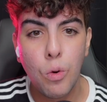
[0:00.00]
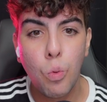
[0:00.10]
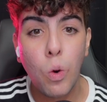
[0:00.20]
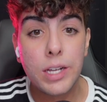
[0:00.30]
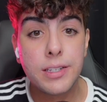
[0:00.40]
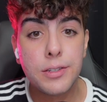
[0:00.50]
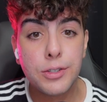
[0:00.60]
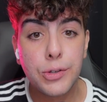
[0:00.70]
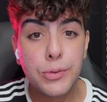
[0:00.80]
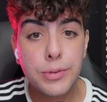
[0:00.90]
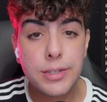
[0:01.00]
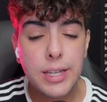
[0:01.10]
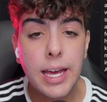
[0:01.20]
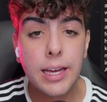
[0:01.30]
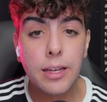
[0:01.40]
Wasn't too
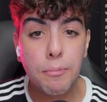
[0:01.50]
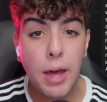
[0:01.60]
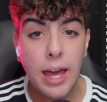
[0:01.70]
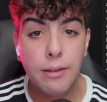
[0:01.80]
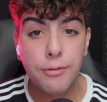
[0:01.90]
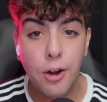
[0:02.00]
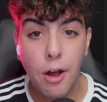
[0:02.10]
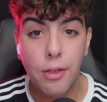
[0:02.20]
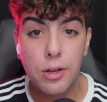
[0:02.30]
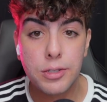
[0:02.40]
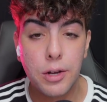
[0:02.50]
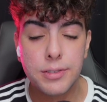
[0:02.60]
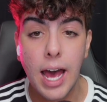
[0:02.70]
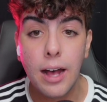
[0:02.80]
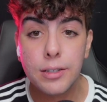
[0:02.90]
sick paying for all those
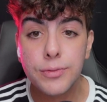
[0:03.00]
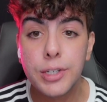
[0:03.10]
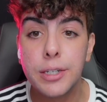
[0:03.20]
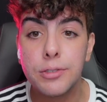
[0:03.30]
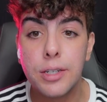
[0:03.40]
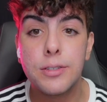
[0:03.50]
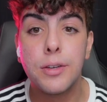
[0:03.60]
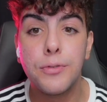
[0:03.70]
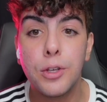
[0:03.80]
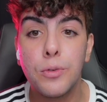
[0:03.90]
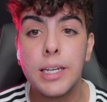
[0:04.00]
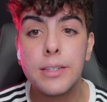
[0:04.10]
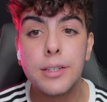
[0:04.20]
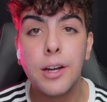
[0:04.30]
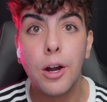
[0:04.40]
hotels for you just a few
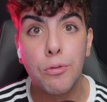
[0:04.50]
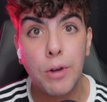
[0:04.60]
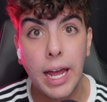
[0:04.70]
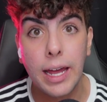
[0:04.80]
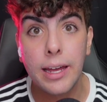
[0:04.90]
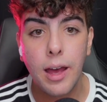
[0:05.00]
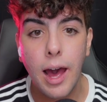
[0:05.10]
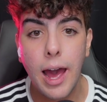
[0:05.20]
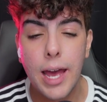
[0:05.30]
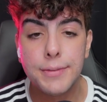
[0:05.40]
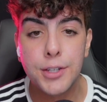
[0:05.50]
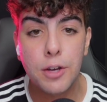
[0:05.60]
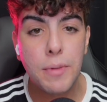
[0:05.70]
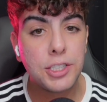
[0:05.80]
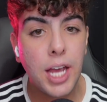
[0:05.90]
weeks ago, right? I have
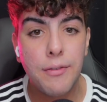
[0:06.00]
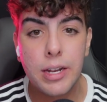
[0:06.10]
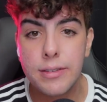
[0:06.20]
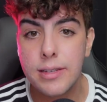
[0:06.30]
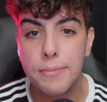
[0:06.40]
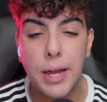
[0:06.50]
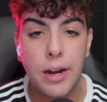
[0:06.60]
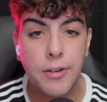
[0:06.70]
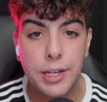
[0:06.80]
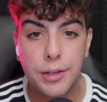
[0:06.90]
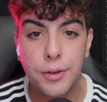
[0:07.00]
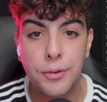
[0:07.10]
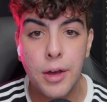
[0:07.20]
so much evidence to bury you,